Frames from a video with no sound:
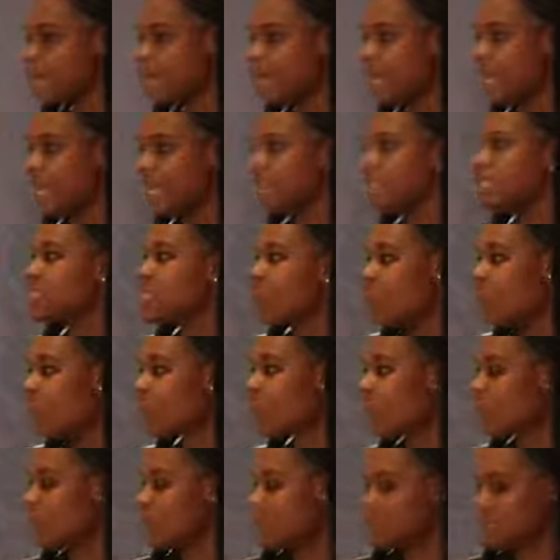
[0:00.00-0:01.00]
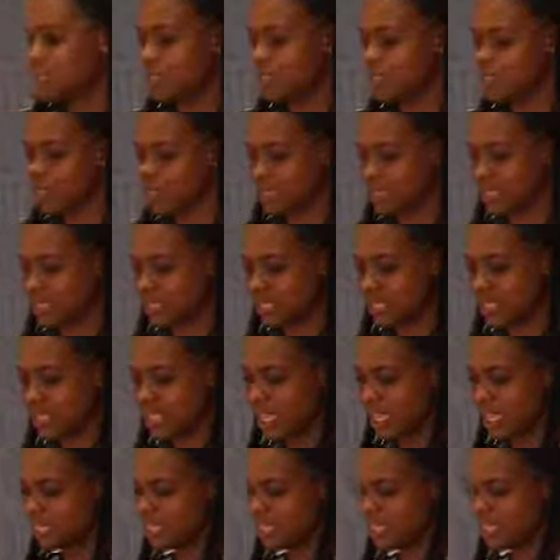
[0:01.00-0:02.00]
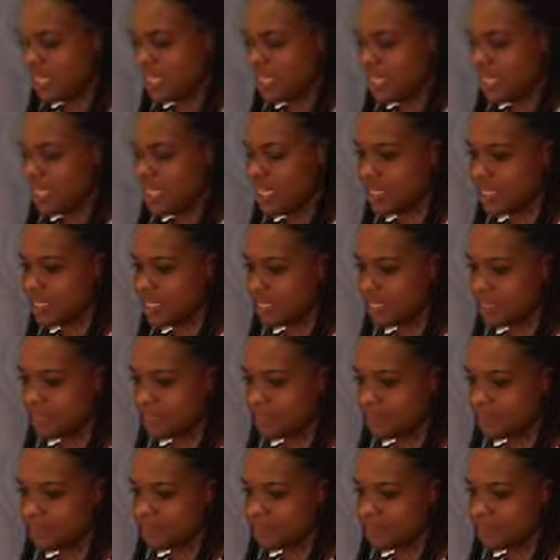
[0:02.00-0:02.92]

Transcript: later on when the disaster actually hits.